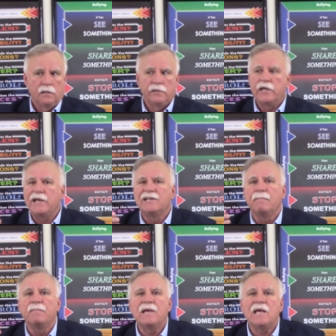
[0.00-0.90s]
They
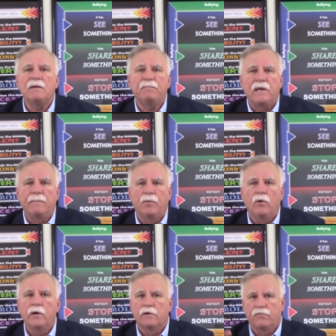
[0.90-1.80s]
demean
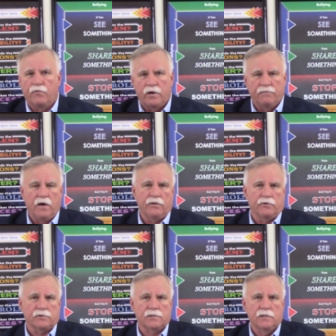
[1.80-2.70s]
people in front of
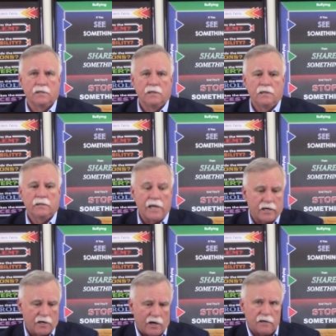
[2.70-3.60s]
others. They
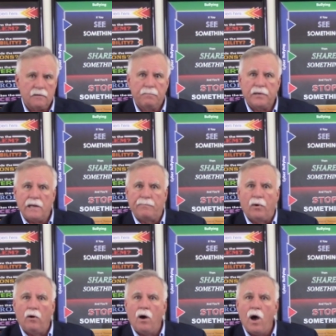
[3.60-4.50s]
cut
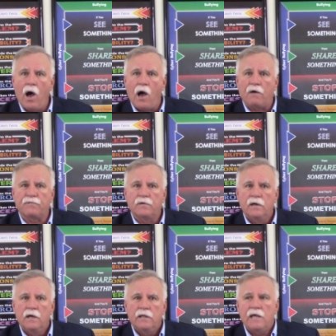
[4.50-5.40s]
people off.
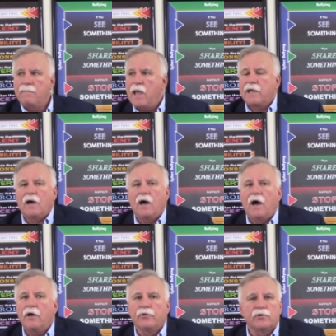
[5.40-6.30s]
They make
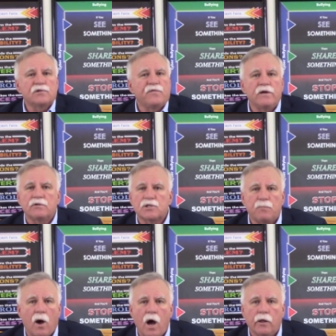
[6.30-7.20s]
others feel
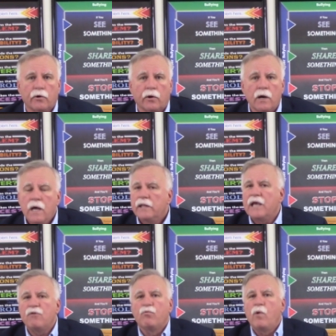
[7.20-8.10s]
smaller.
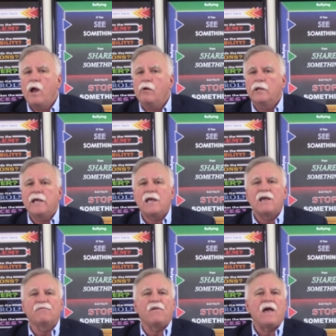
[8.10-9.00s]
They rarely,
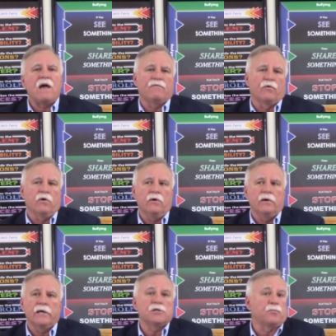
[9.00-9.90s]
if ever,
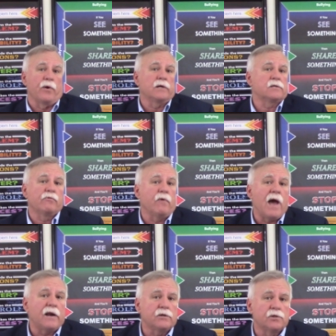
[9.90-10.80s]
express
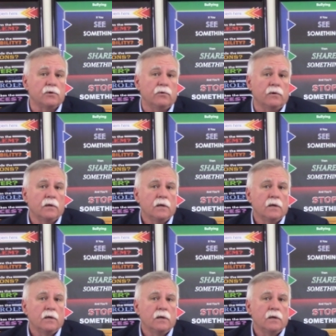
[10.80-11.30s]
gratitude.